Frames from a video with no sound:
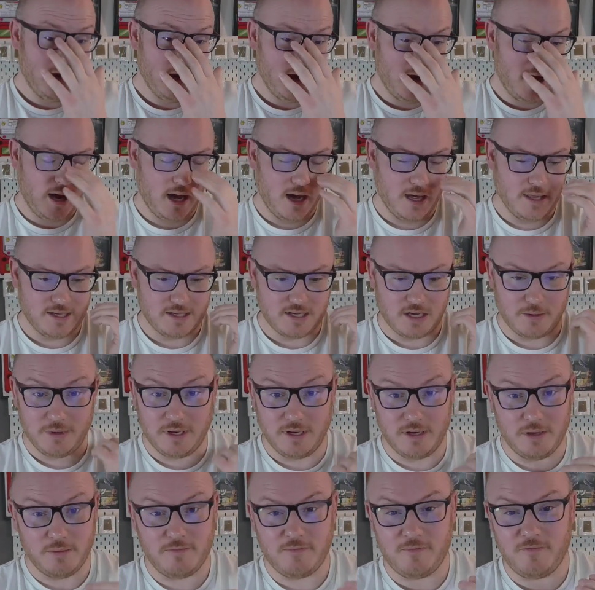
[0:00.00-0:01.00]
There's going
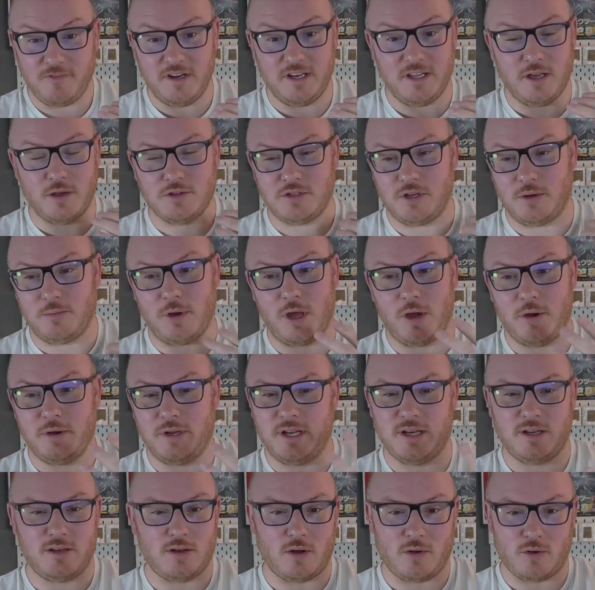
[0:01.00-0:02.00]
to be videos
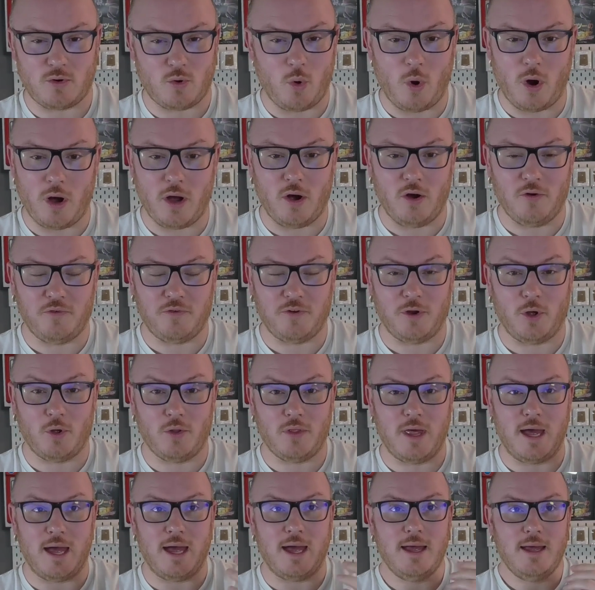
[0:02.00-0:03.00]
uploaded quite often on
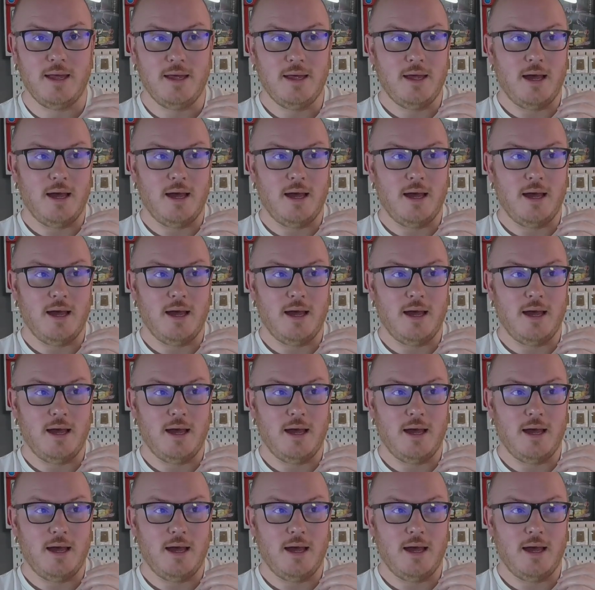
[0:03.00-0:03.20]
there.